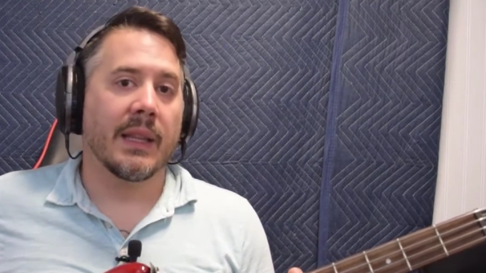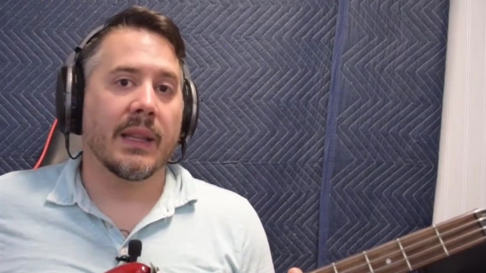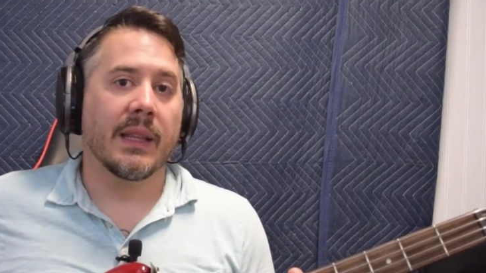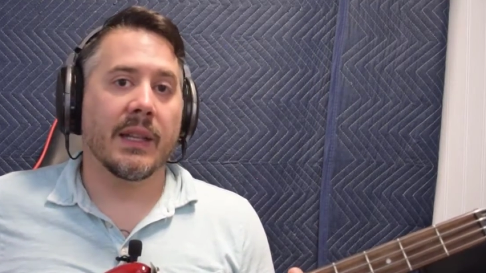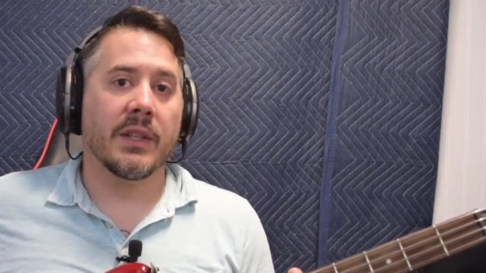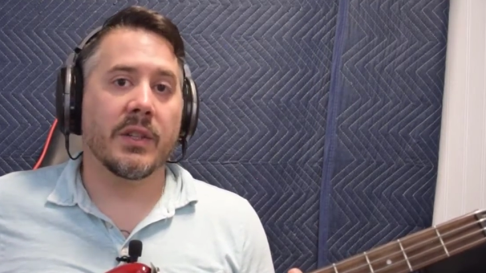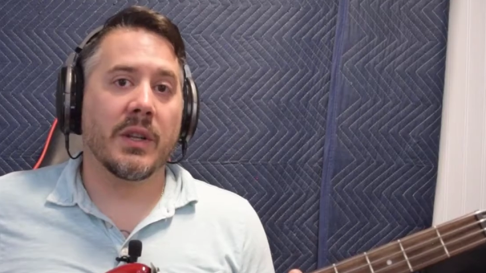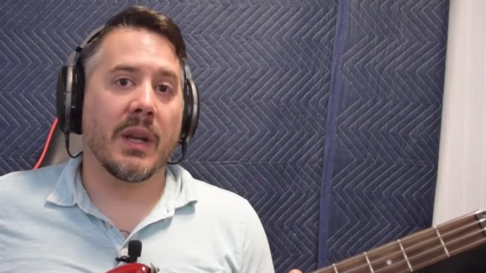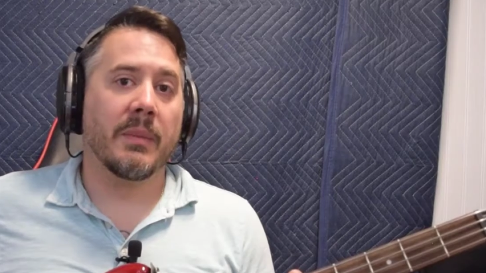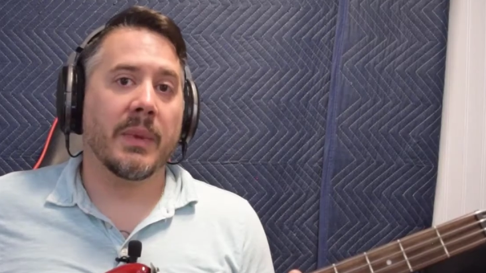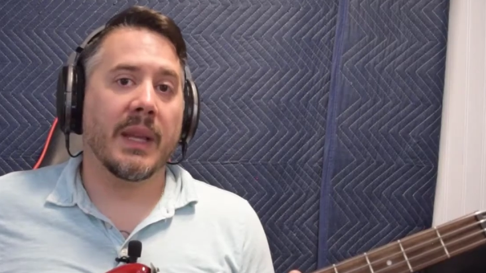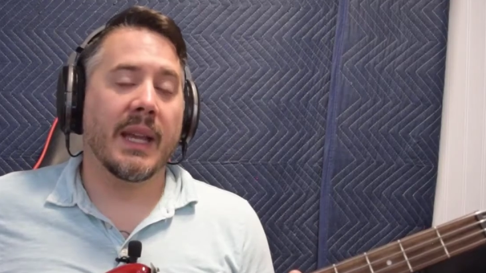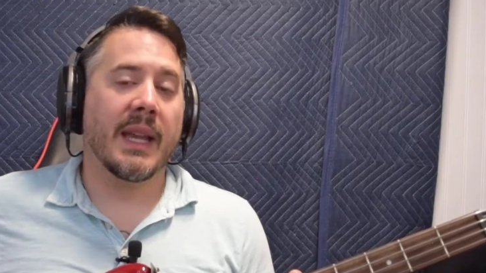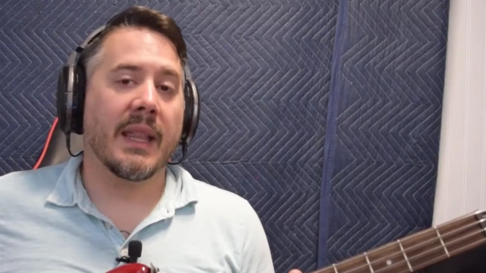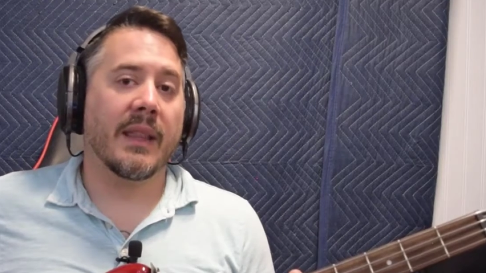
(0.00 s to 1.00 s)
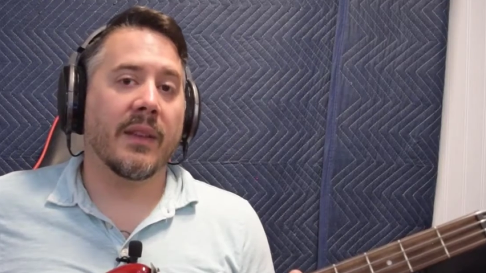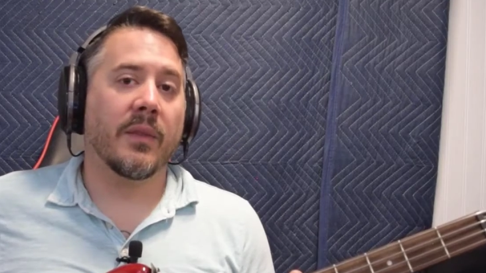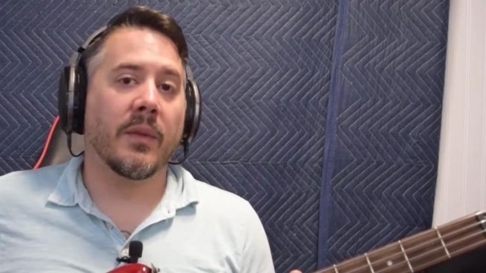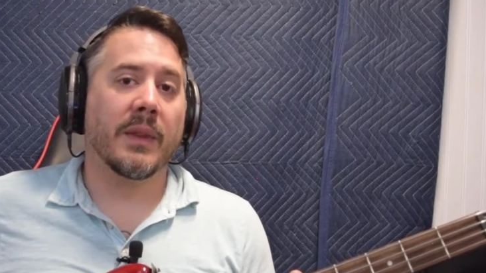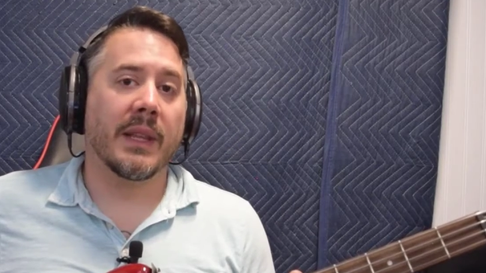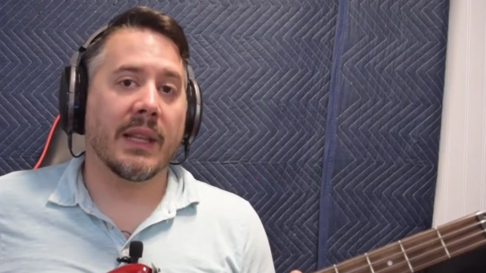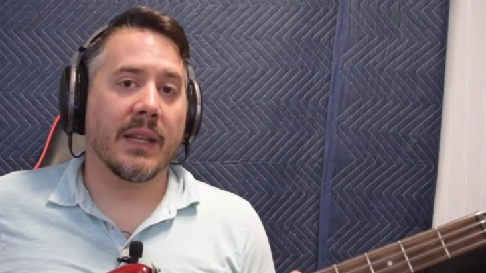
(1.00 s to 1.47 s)
Let's try playing this
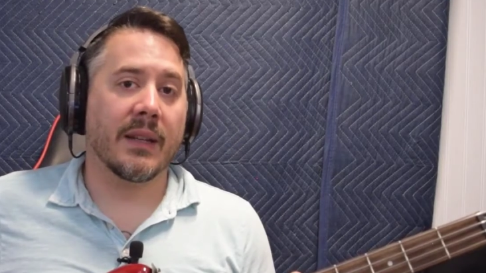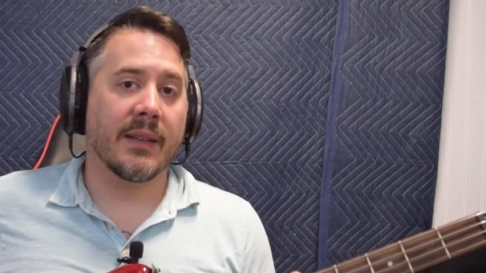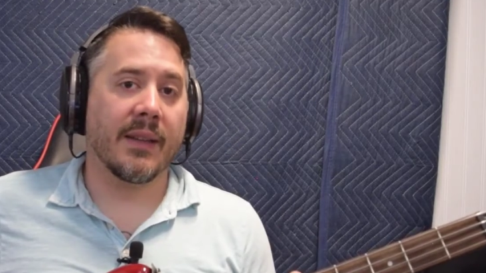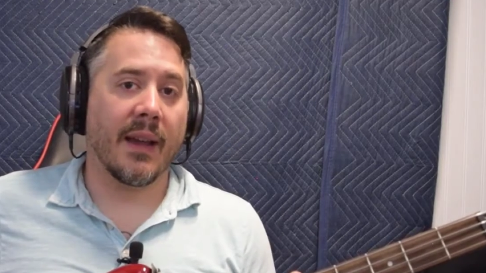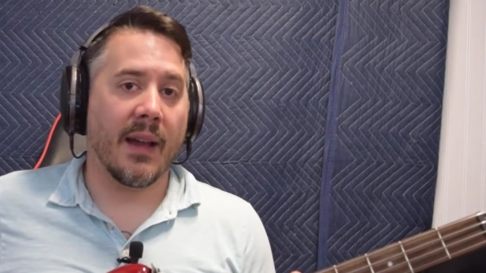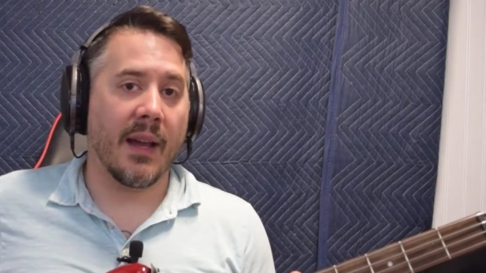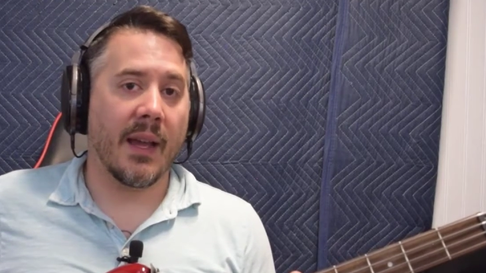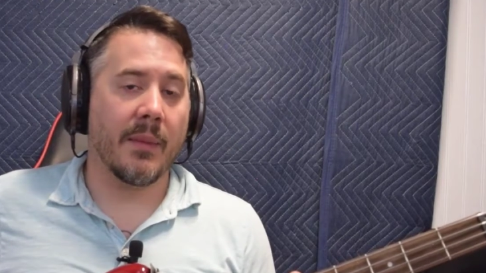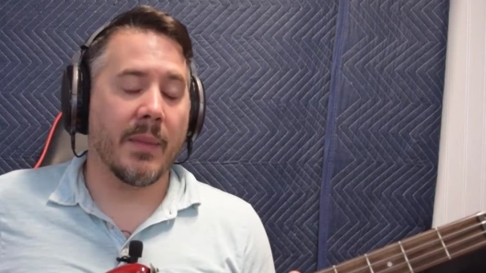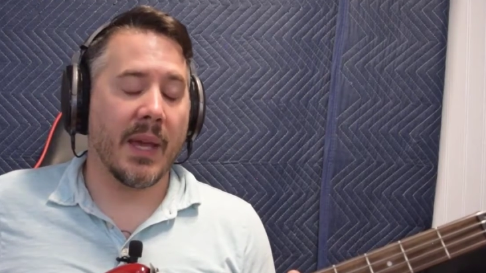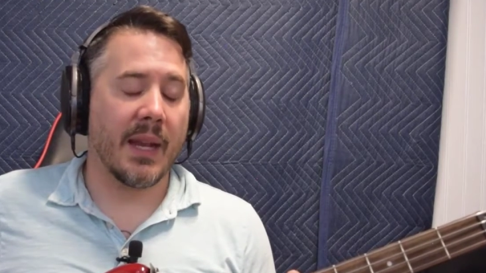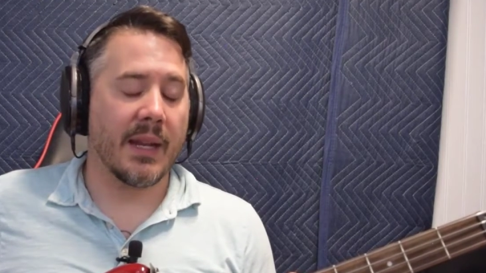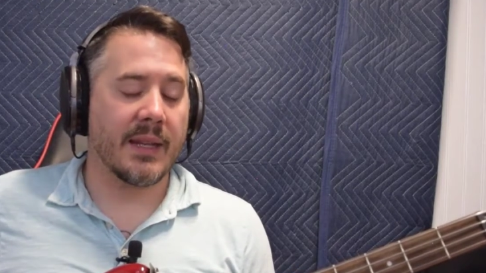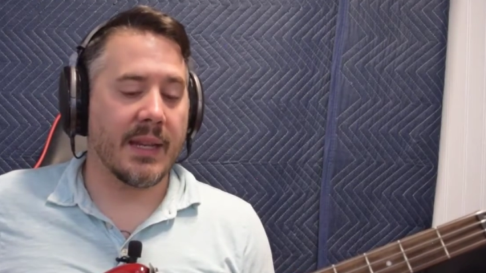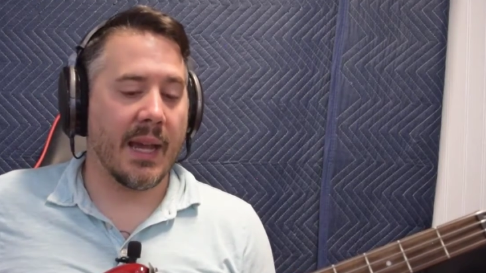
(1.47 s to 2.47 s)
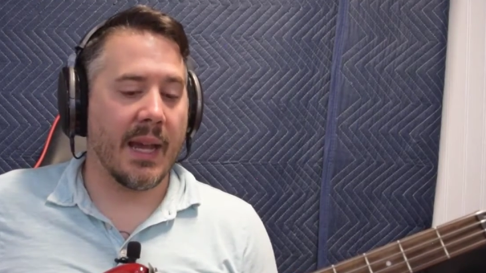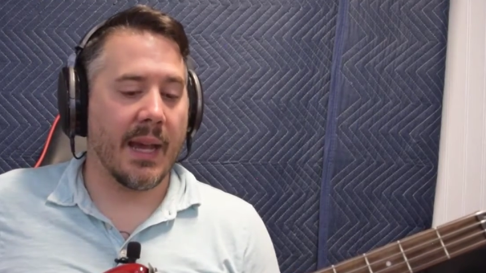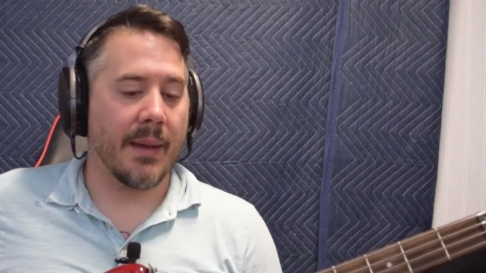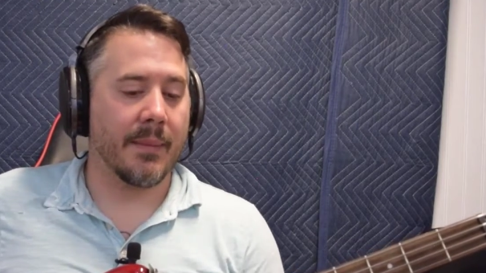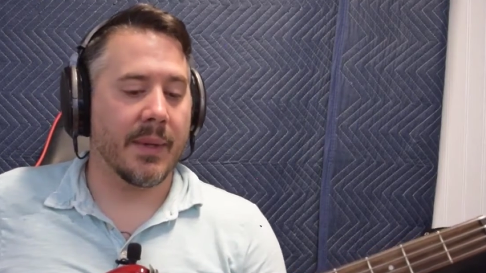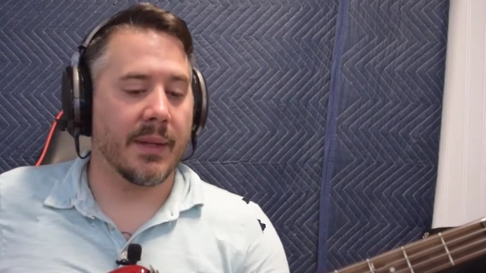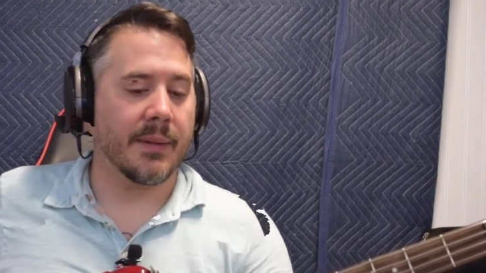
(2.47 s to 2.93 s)
with a little time and a tab.